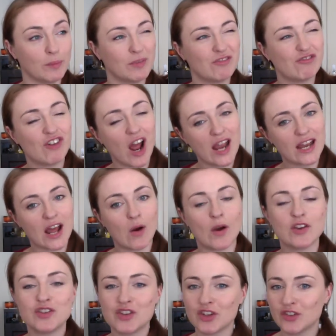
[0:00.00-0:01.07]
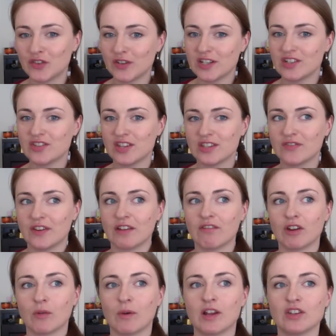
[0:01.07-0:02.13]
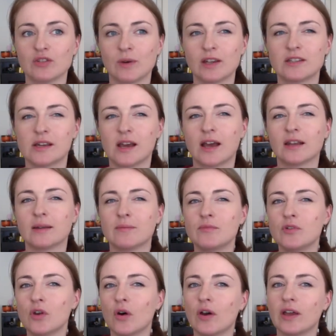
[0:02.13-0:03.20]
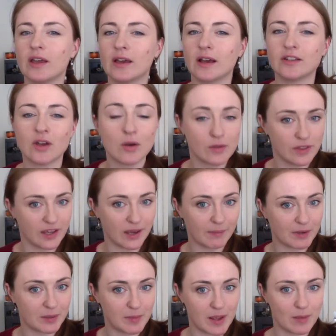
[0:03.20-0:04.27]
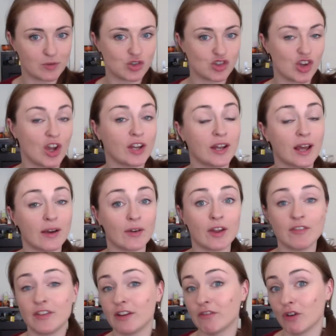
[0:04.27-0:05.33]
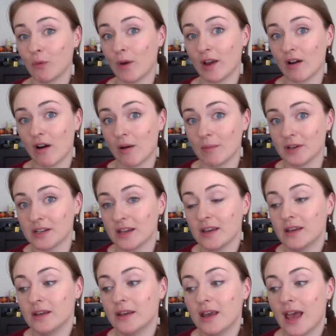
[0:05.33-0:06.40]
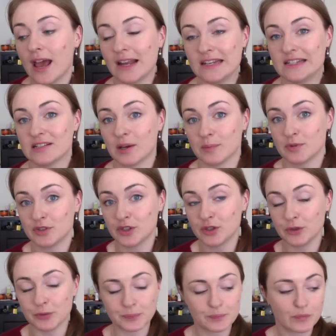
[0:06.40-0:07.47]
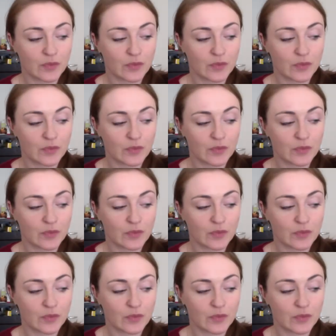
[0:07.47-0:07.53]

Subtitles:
but right now I just finished this fingering weight sweater and I don't think I'm going to be able to churn out a fingering weight garment anytime soon.